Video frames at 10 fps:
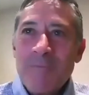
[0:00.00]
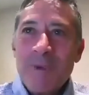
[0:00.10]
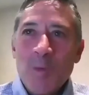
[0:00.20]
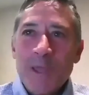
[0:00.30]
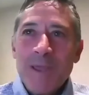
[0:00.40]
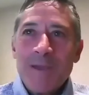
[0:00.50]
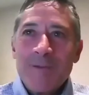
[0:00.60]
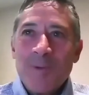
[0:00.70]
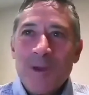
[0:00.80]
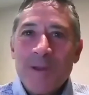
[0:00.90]
every week
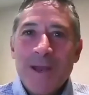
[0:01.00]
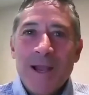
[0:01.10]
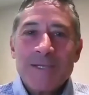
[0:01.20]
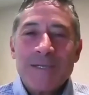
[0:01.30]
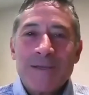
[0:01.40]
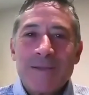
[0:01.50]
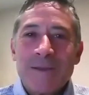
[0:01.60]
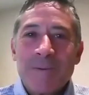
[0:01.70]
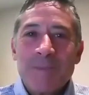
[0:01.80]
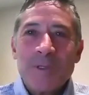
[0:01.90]
where you can actually,
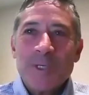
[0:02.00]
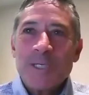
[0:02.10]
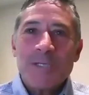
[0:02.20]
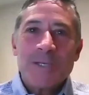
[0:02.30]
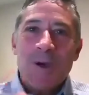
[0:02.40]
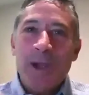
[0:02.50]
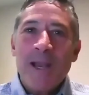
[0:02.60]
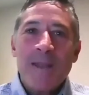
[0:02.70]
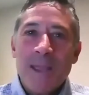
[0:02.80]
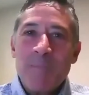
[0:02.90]
the musicians go
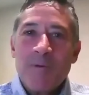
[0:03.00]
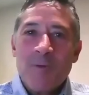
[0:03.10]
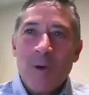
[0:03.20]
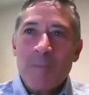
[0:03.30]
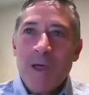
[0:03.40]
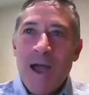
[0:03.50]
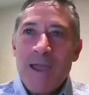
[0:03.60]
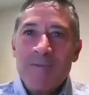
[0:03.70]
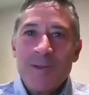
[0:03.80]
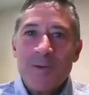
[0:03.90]
in and they perform
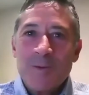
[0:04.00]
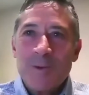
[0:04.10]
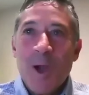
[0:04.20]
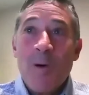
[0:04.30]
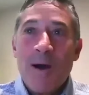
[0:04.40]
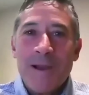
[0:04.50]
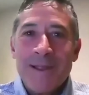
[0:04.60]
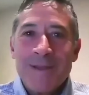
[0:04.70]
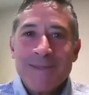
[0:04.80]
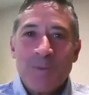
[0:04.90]
live to no
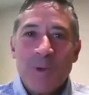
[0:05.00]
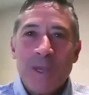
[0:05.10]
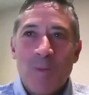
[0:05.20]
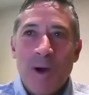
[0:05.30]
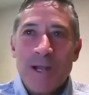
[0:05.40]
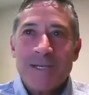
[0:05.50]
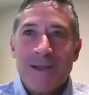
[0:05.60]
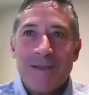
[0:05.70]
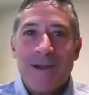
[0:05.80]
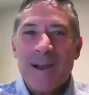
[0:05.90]
audience, and we can watch it
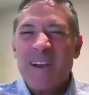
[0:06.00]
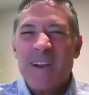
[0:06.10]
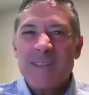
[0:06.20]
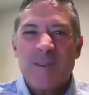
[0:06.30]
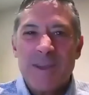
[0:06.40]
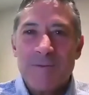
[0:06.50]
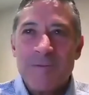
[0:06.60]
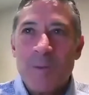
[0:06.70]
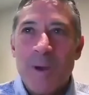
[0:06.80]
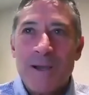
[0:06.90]
online, and it's only a
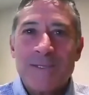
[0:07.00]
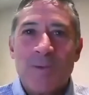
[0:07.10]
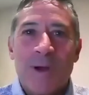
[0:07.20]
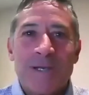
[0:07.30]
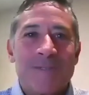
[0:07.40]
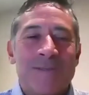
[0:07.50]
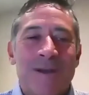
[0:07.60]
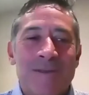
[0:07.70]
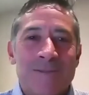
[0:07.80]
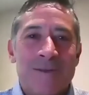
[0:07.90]
few bucks to watch those
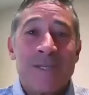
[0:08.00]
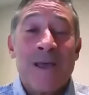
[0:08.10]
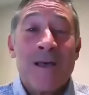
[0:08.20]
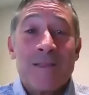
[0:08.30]
concerts.